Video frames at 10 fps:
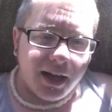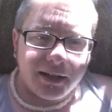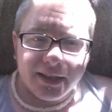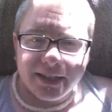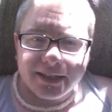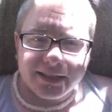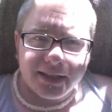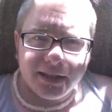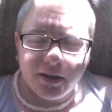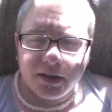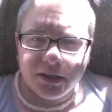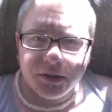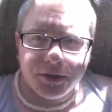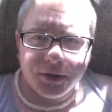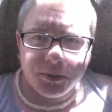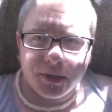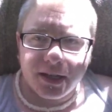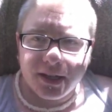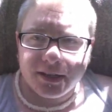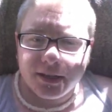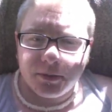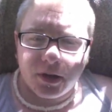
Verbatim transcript: Elliot on YouTube and Caleb